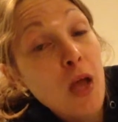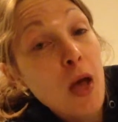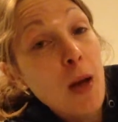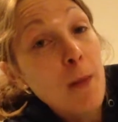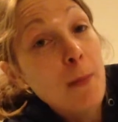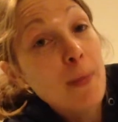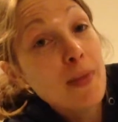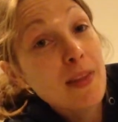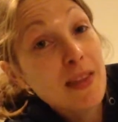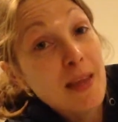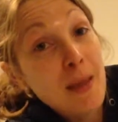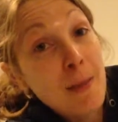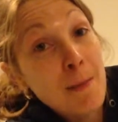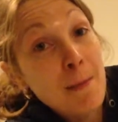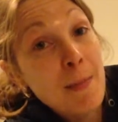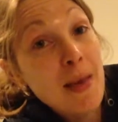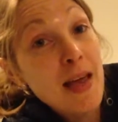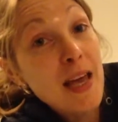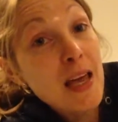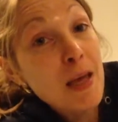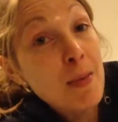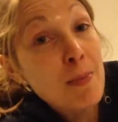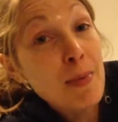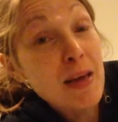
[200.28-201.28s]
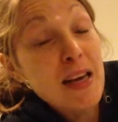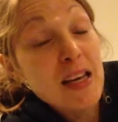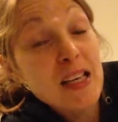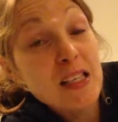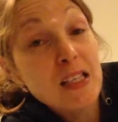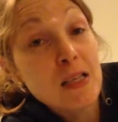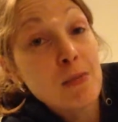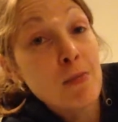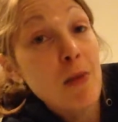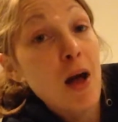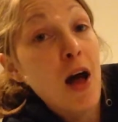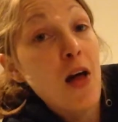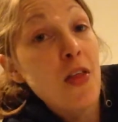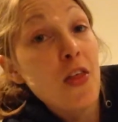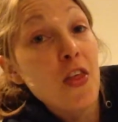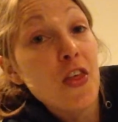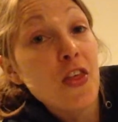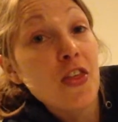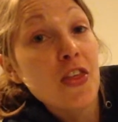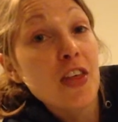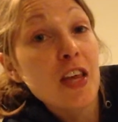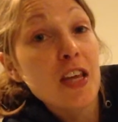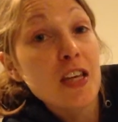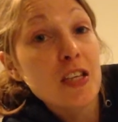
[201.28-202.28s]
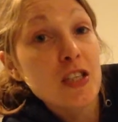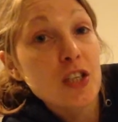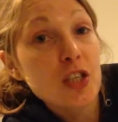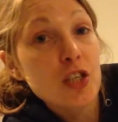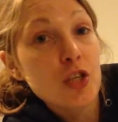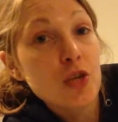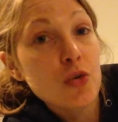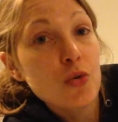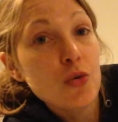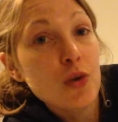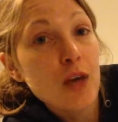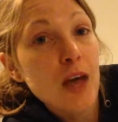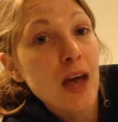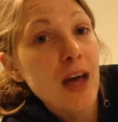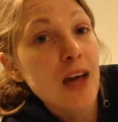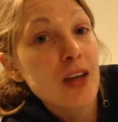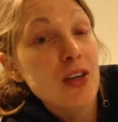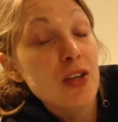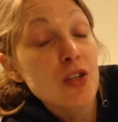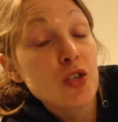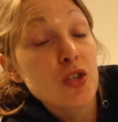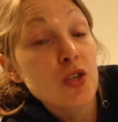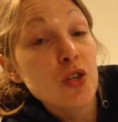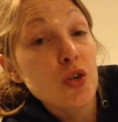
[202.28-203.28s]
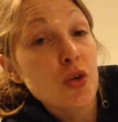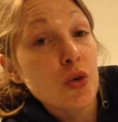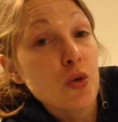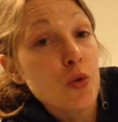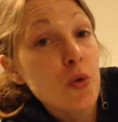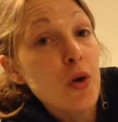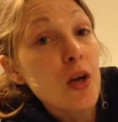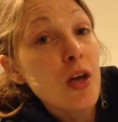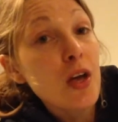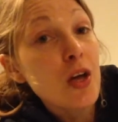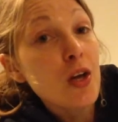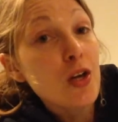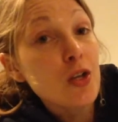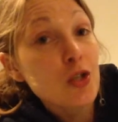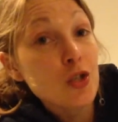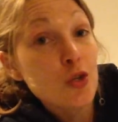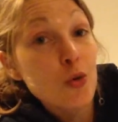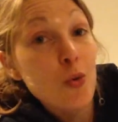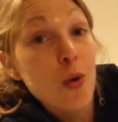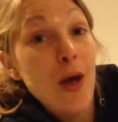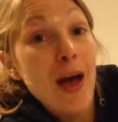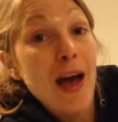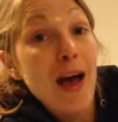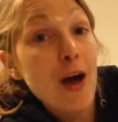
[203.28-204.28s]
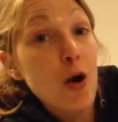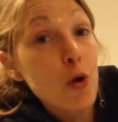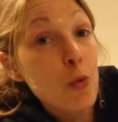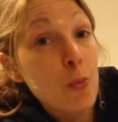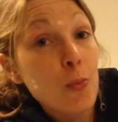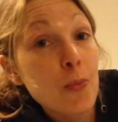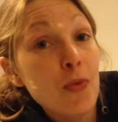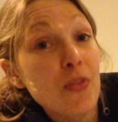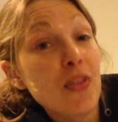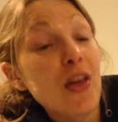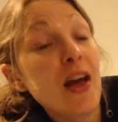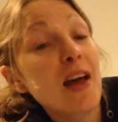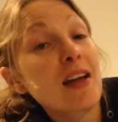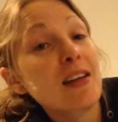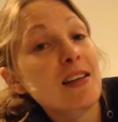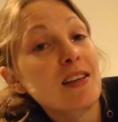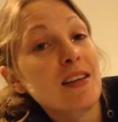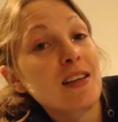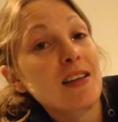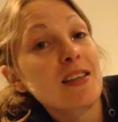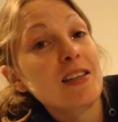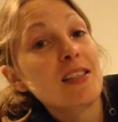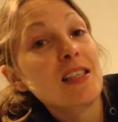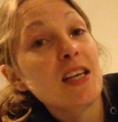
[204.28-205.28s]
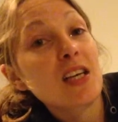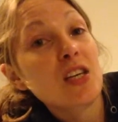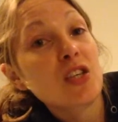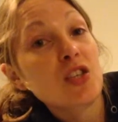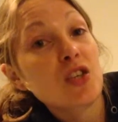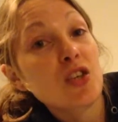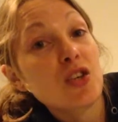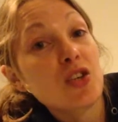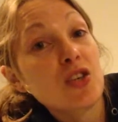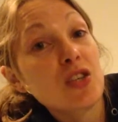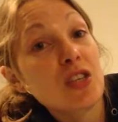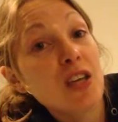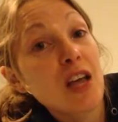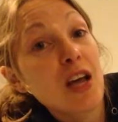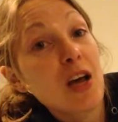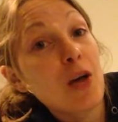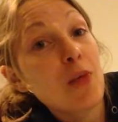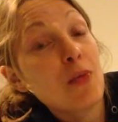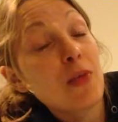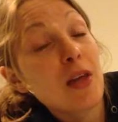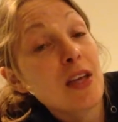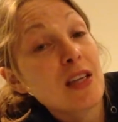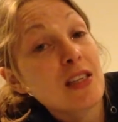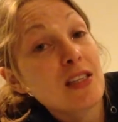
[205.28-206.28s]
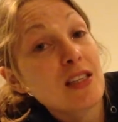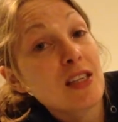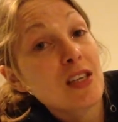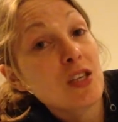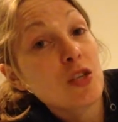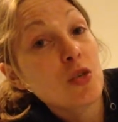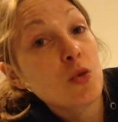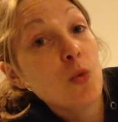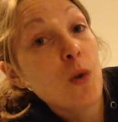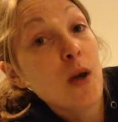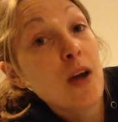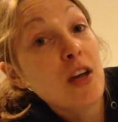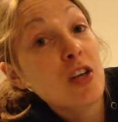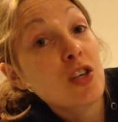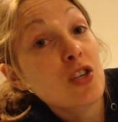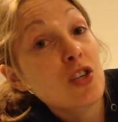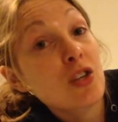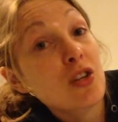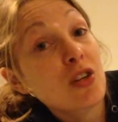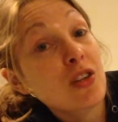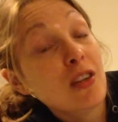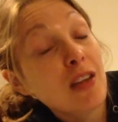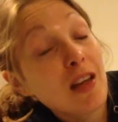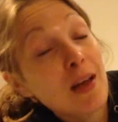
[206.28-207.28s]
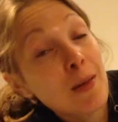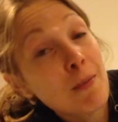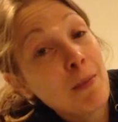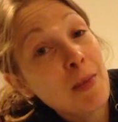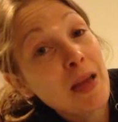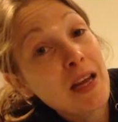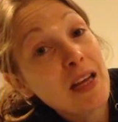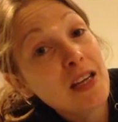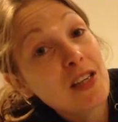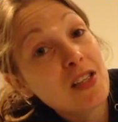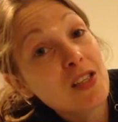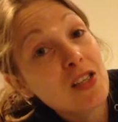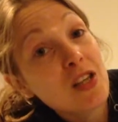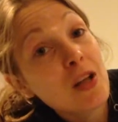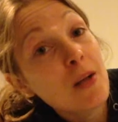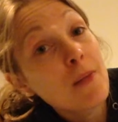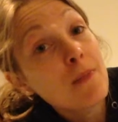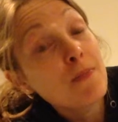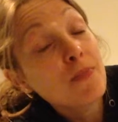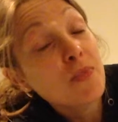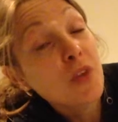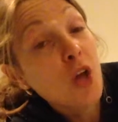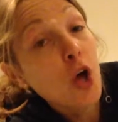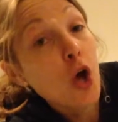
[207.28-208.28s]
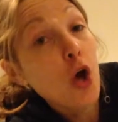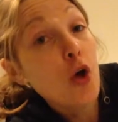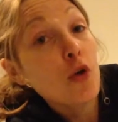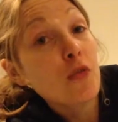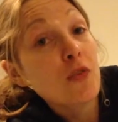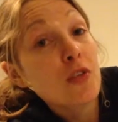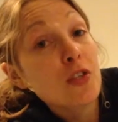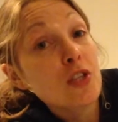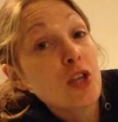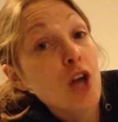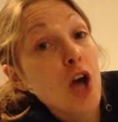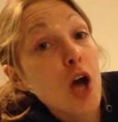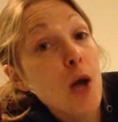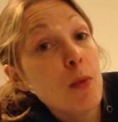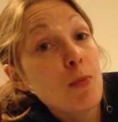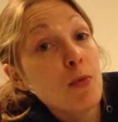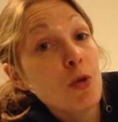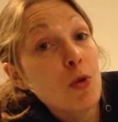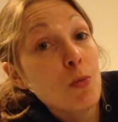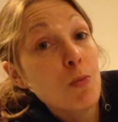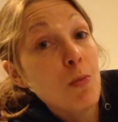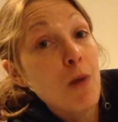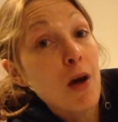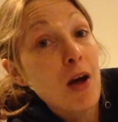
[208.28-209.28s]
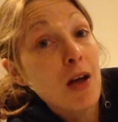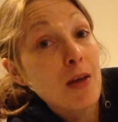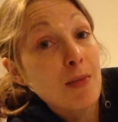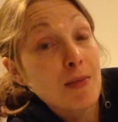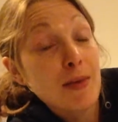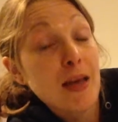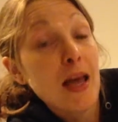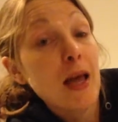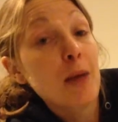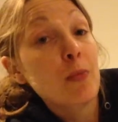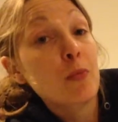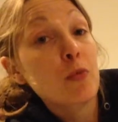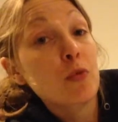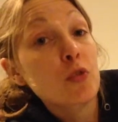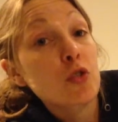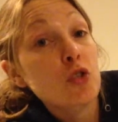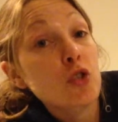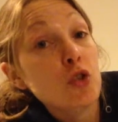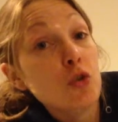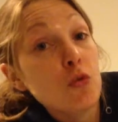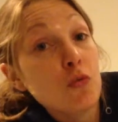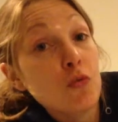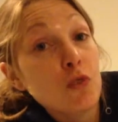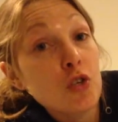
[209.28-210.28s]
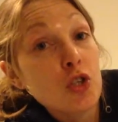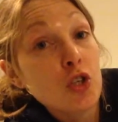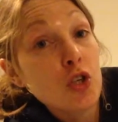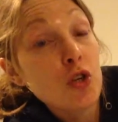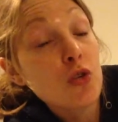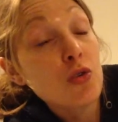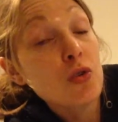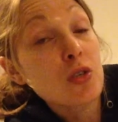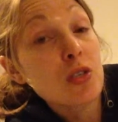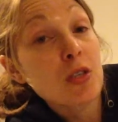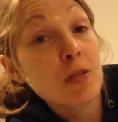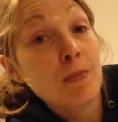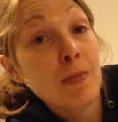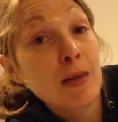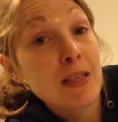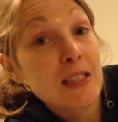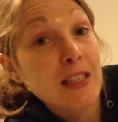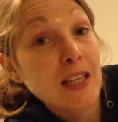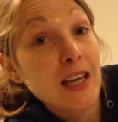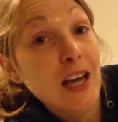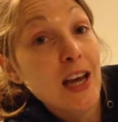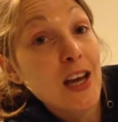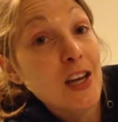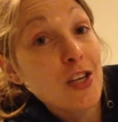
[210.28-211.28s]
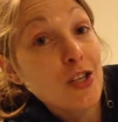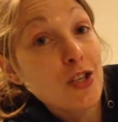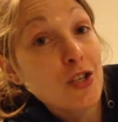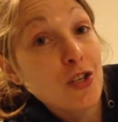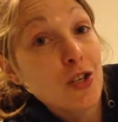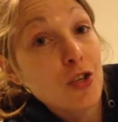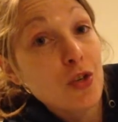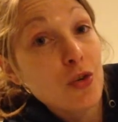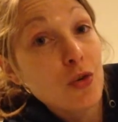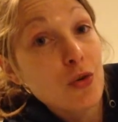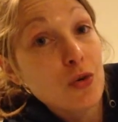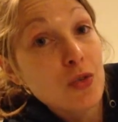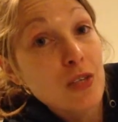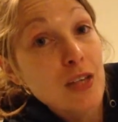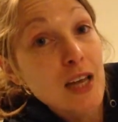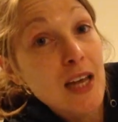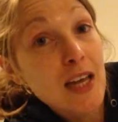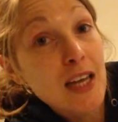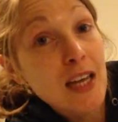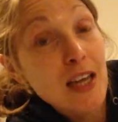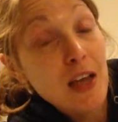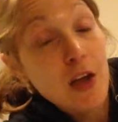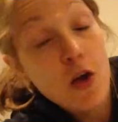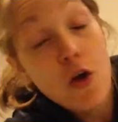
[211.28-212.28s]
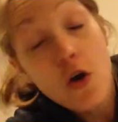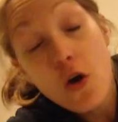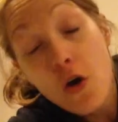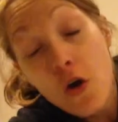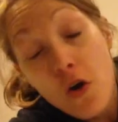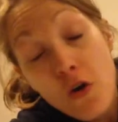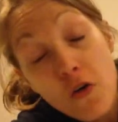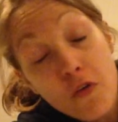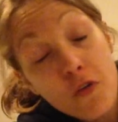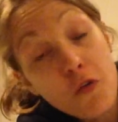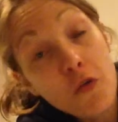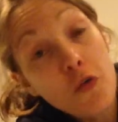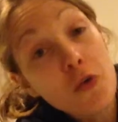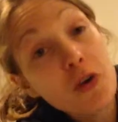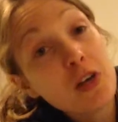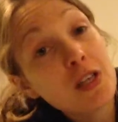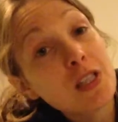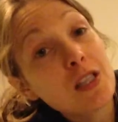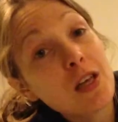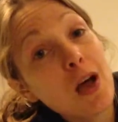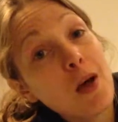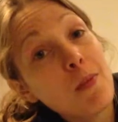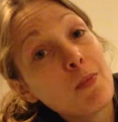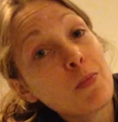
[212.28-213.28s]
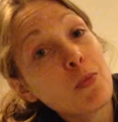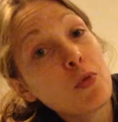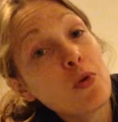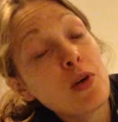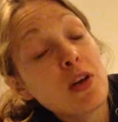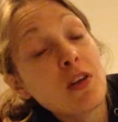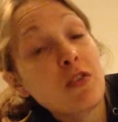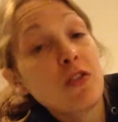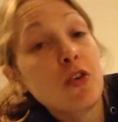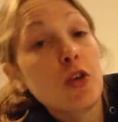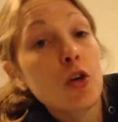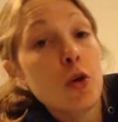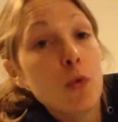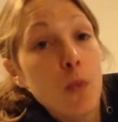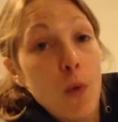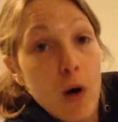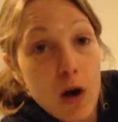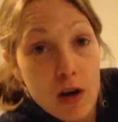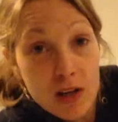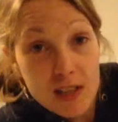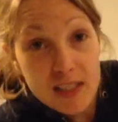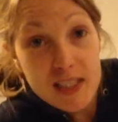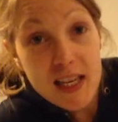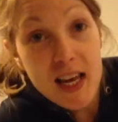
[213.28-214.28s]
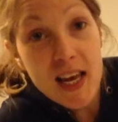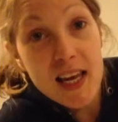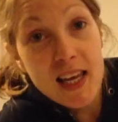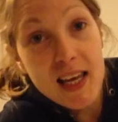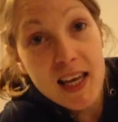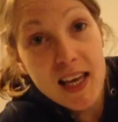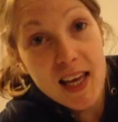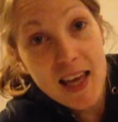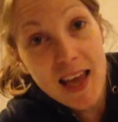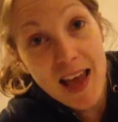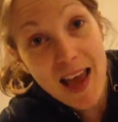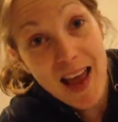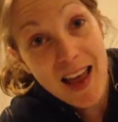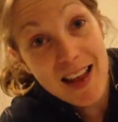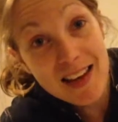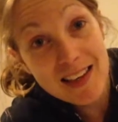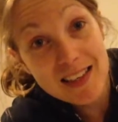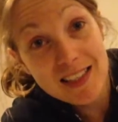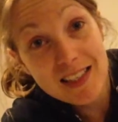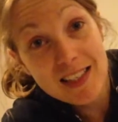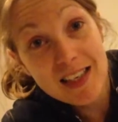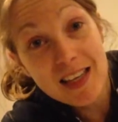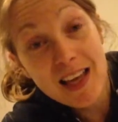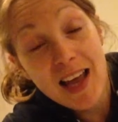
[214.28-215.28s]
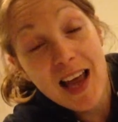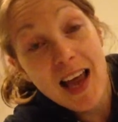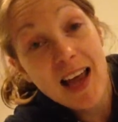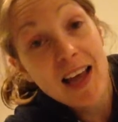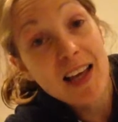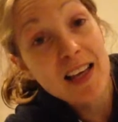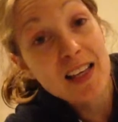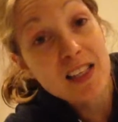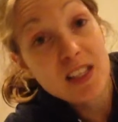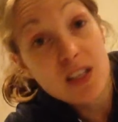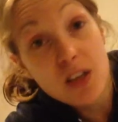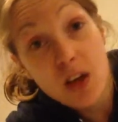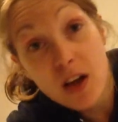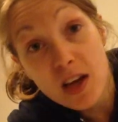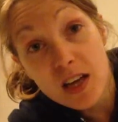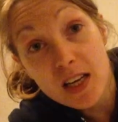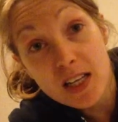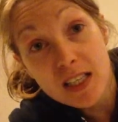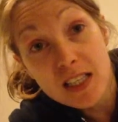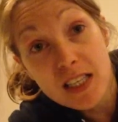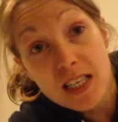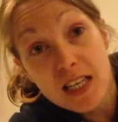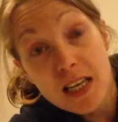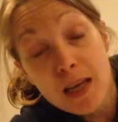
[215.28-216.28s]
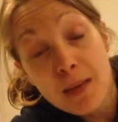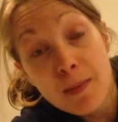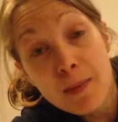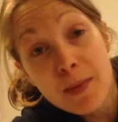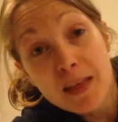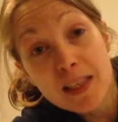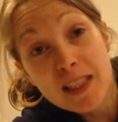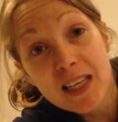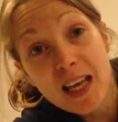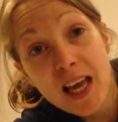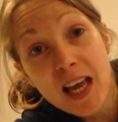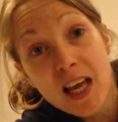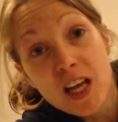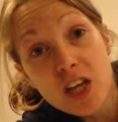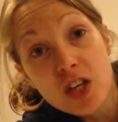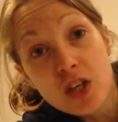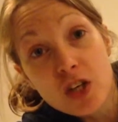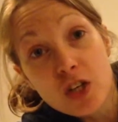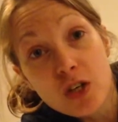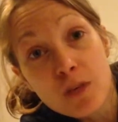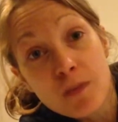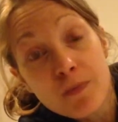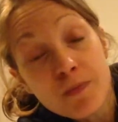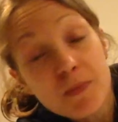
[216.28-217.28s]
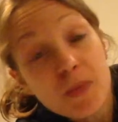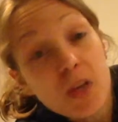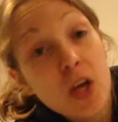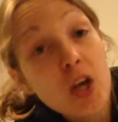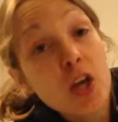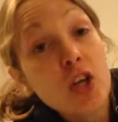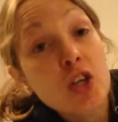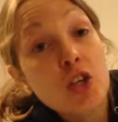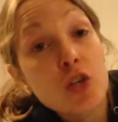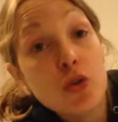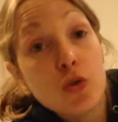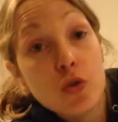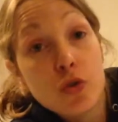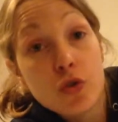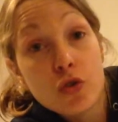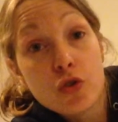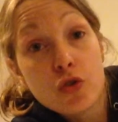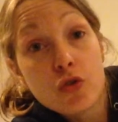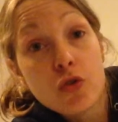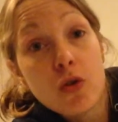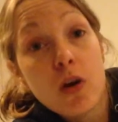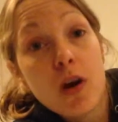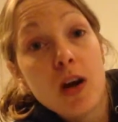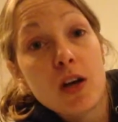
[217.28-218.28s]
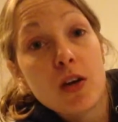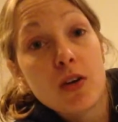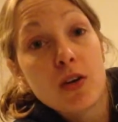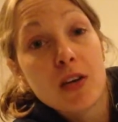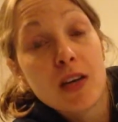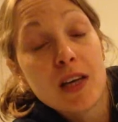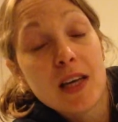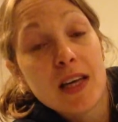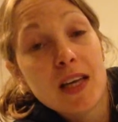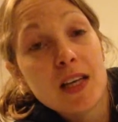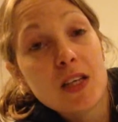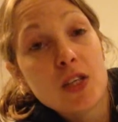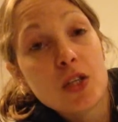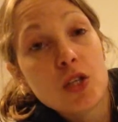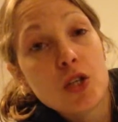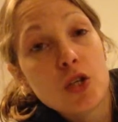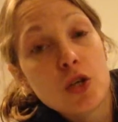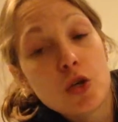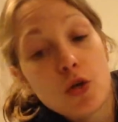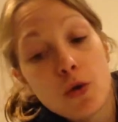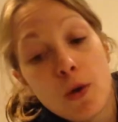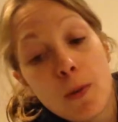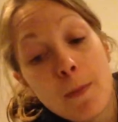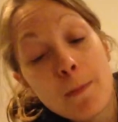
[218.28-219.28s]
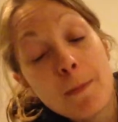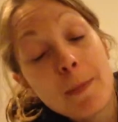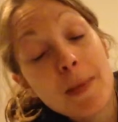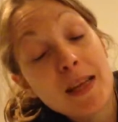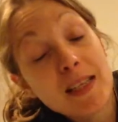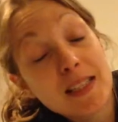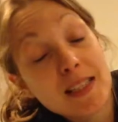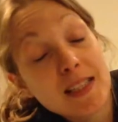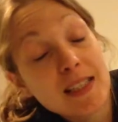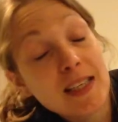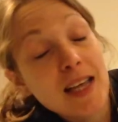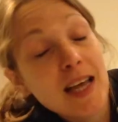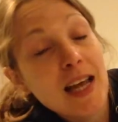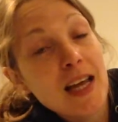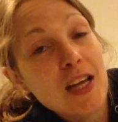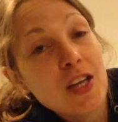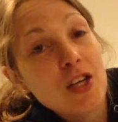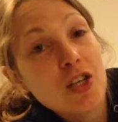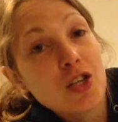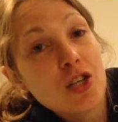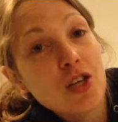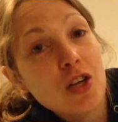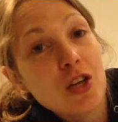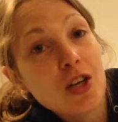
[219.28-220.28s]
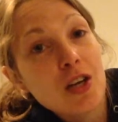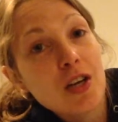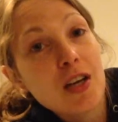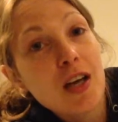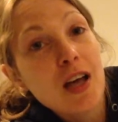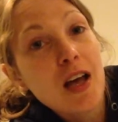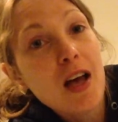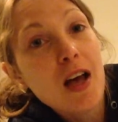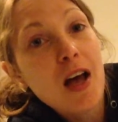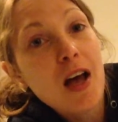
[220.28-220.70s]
but there may be some other things that you can do to help that condition, to help that situation, that means that over time you might be able to reduce the medication that you're taking. For example, if you are taking anti-anxiety medication, you could try looking into meditation